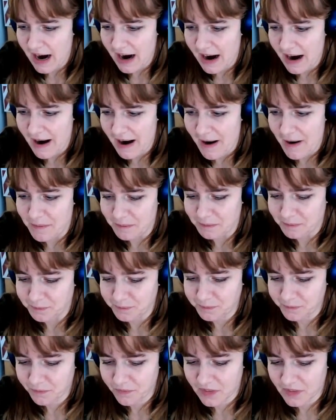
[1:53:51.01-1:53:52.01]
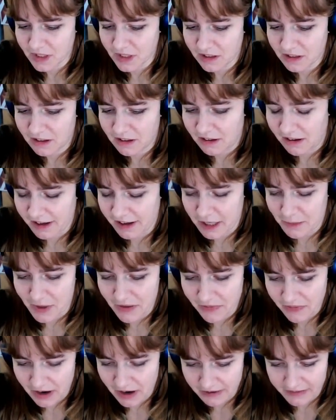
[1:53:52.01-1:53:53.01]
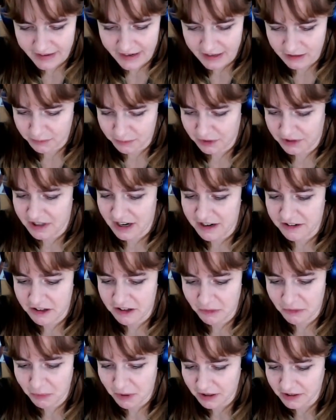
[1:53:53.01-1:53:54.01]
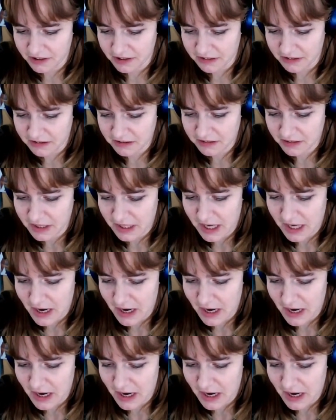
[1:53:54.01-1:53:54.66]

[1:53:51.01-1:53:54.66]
argument that only exploitation of workers